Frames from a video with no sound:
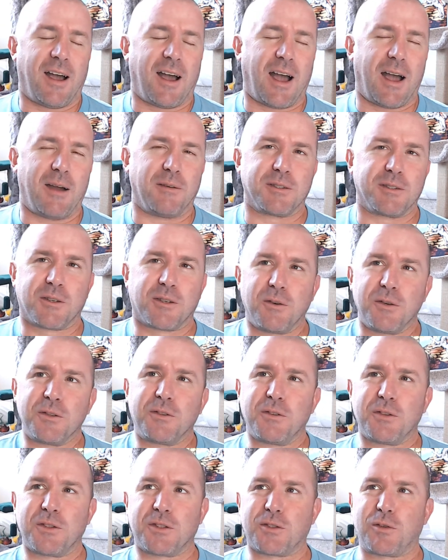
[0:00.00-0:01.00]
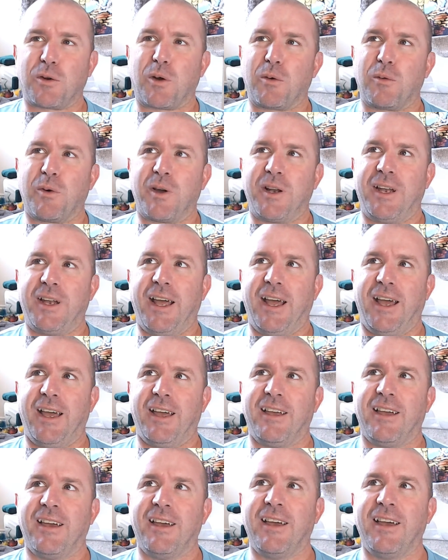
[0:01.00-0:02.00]
I was going through the store one
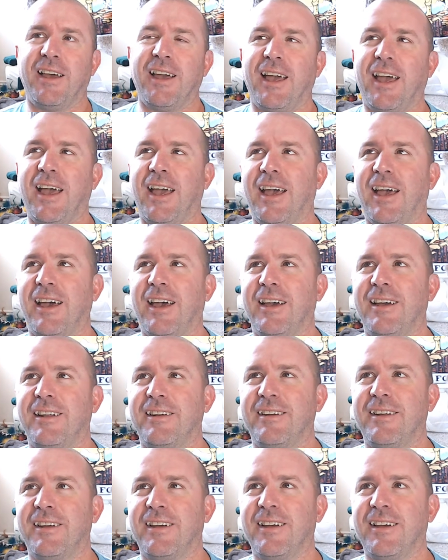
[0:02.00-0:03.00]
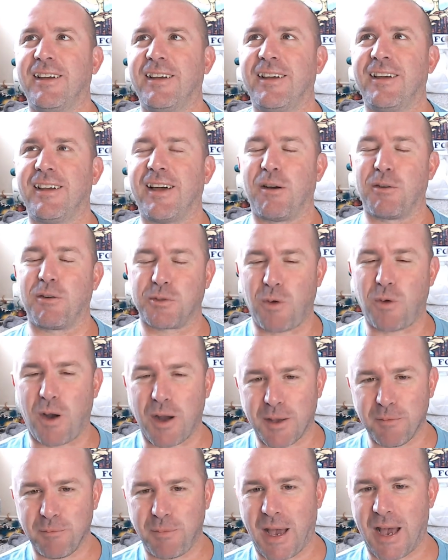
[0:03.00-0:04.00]
day and I was
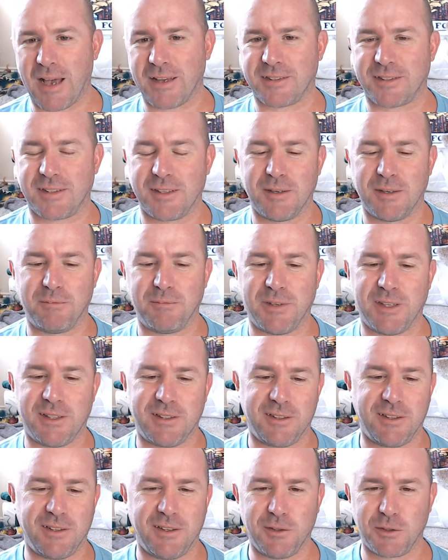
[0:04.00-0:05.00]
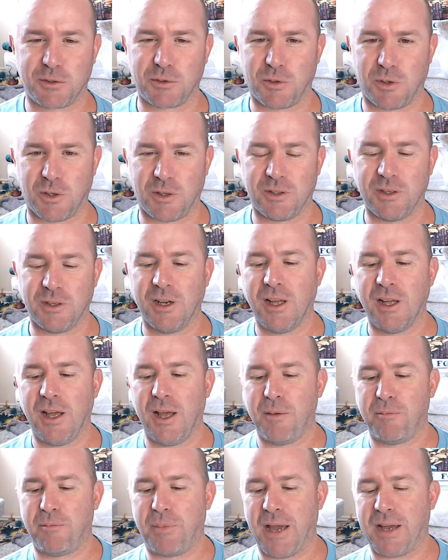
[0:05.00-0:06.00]
walking past him, and usual
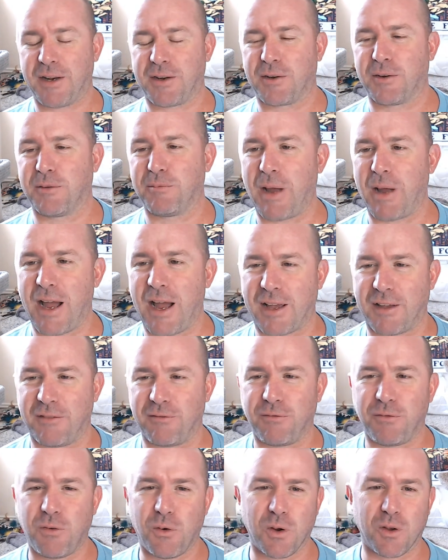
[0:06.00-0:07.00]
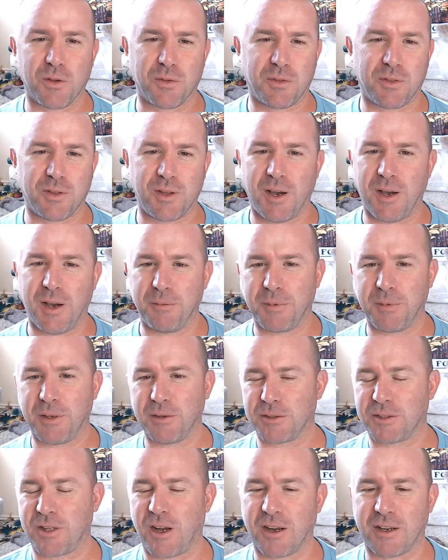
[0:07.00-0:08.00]
banter back and forth. Um, he
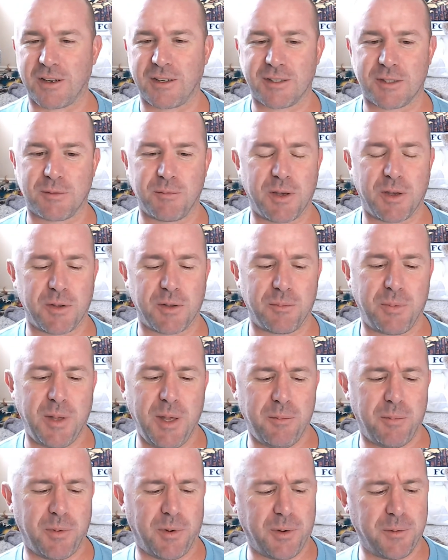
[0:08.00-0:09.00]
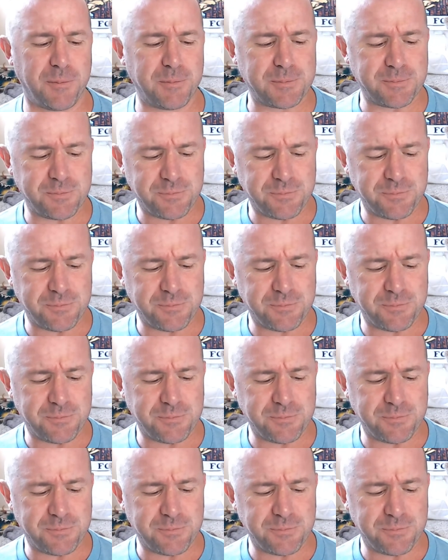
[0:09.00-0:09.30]
was talking to some other people